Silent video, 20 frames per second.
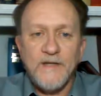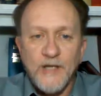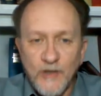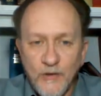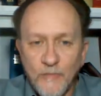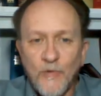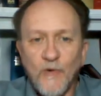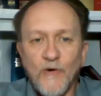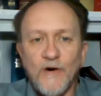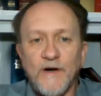
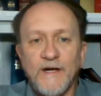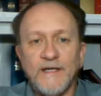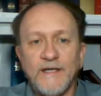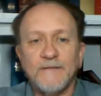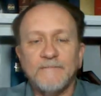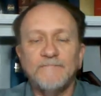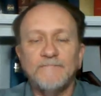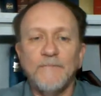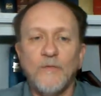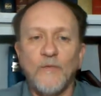Good morning.
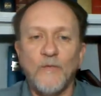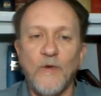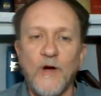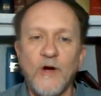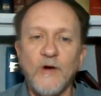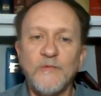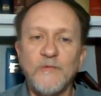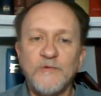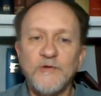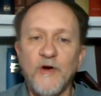
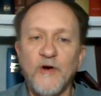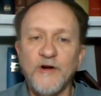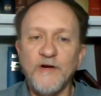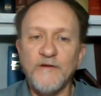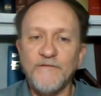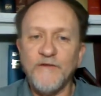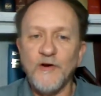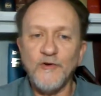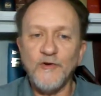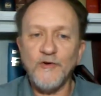Welcome to our
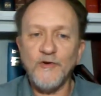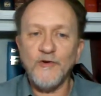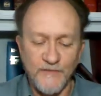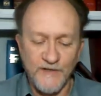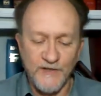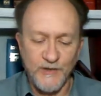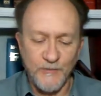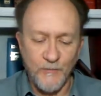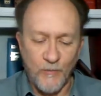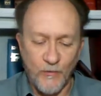devotional
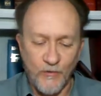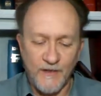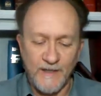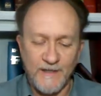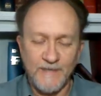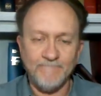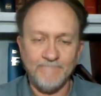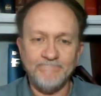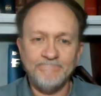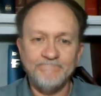this
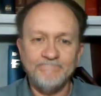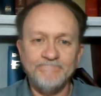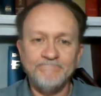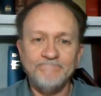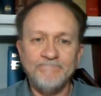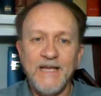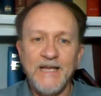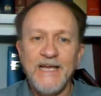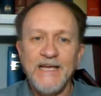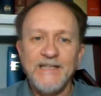morning.
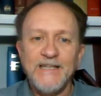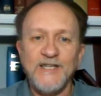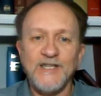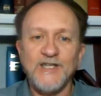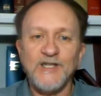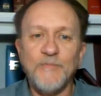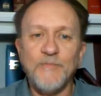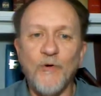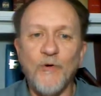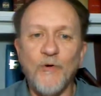
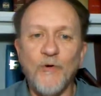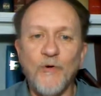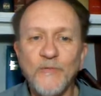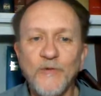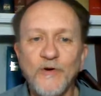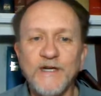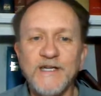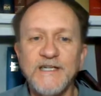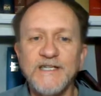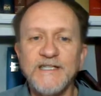This morning
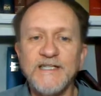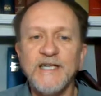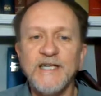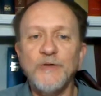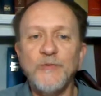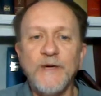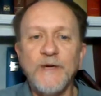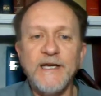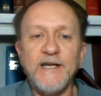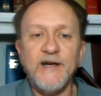we're
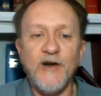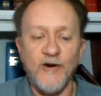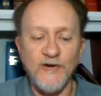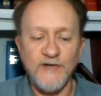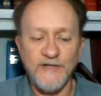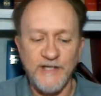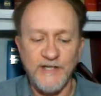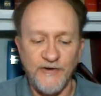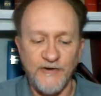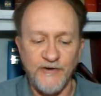continuing in our
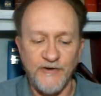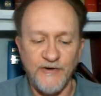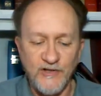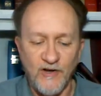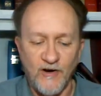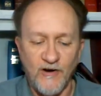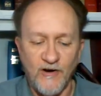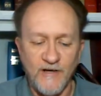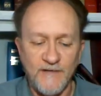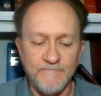series
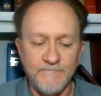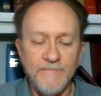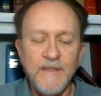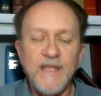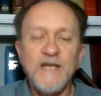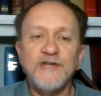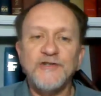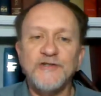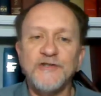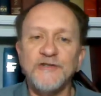on
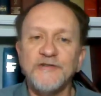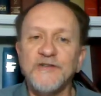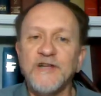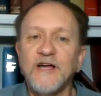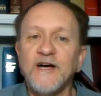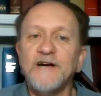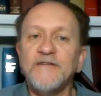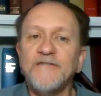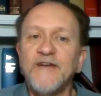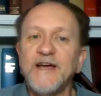To
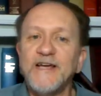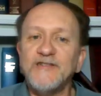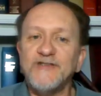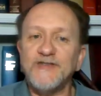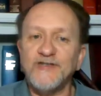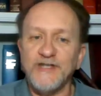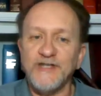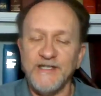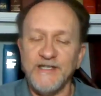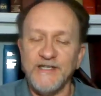Love as
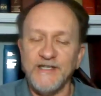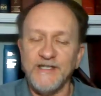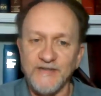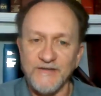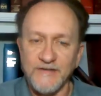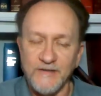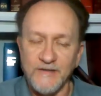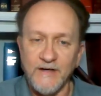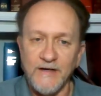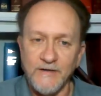Jesus
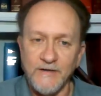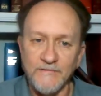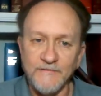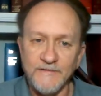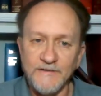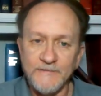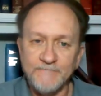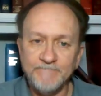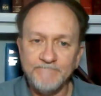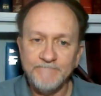
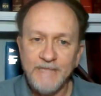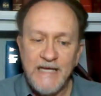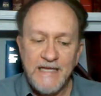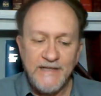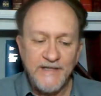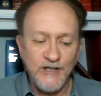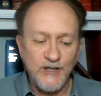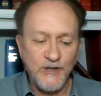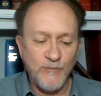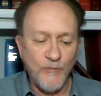Loved.
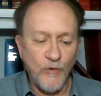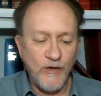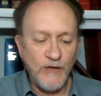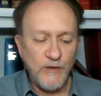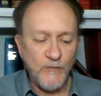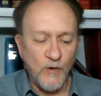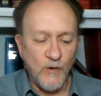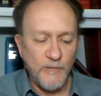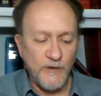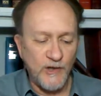This
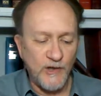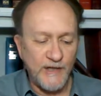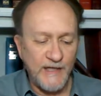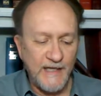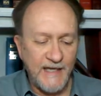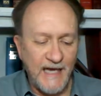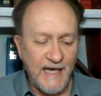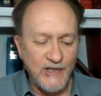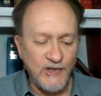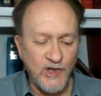morning we'll be
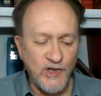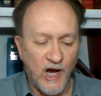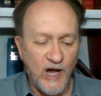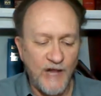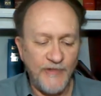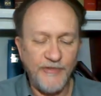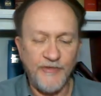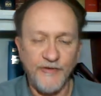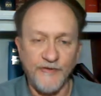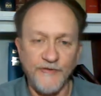looking at
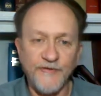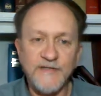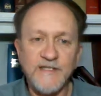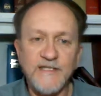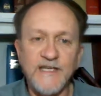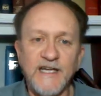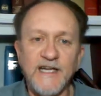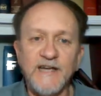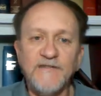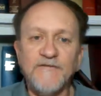John
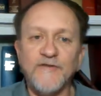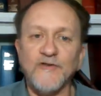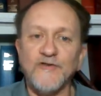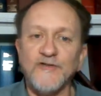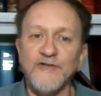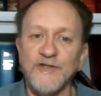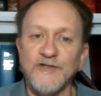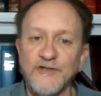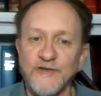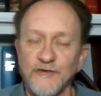13
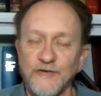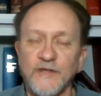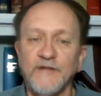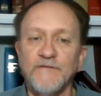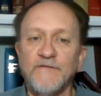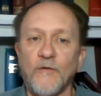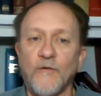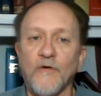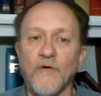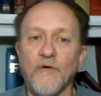verses
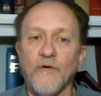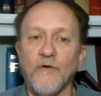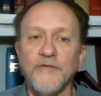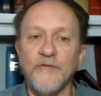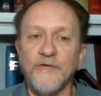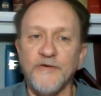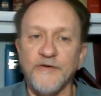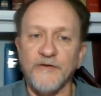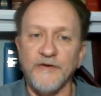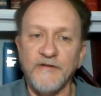34 through
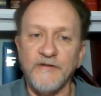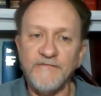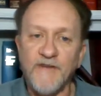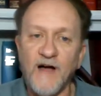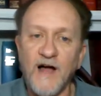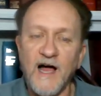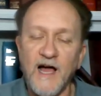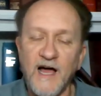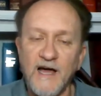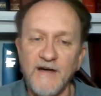
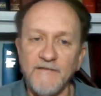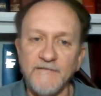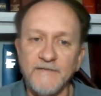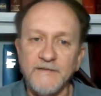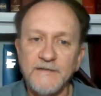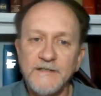35.